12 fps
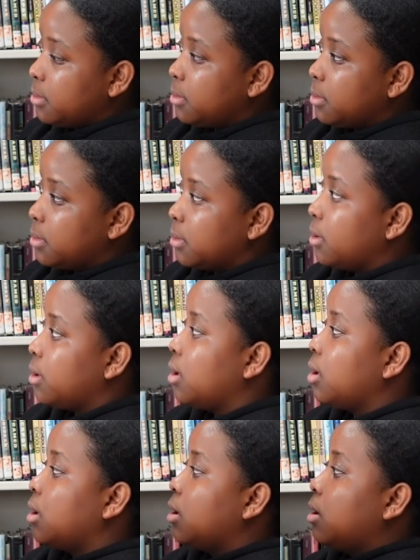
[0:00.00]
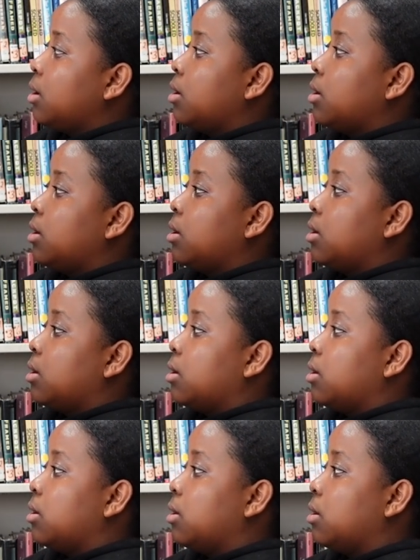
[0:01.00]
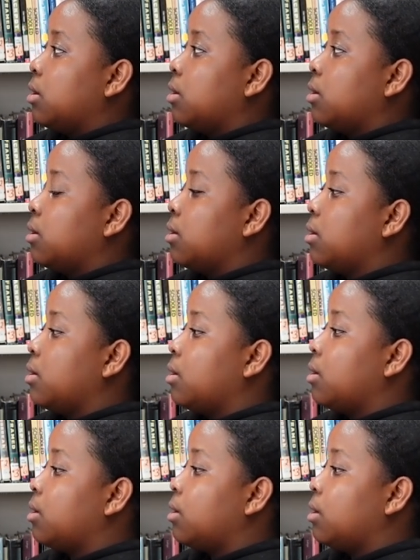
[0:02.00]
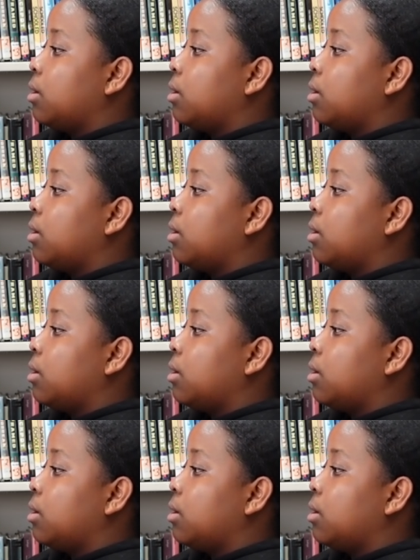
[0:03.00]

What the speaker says: Nothing is said.